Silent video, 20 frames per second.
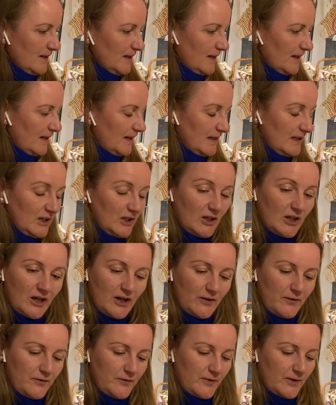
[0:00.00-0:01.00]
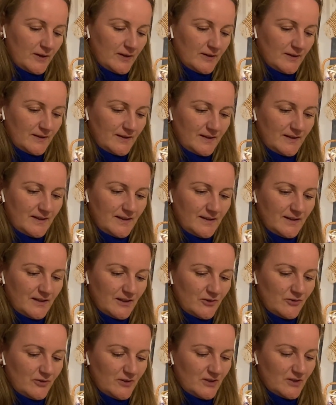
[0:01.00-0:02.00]
I love knitting
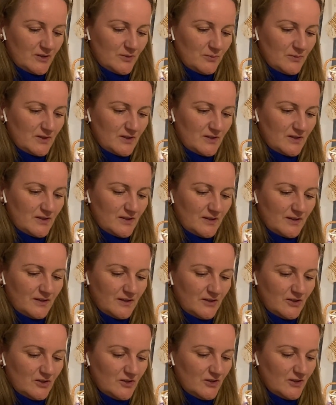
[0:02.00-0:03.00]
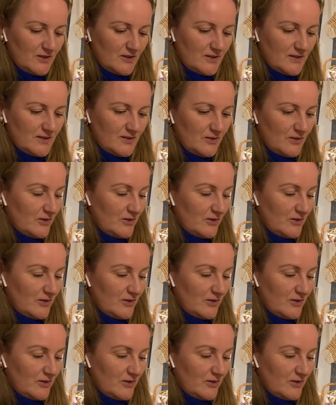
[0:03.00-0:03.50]
Christmas socks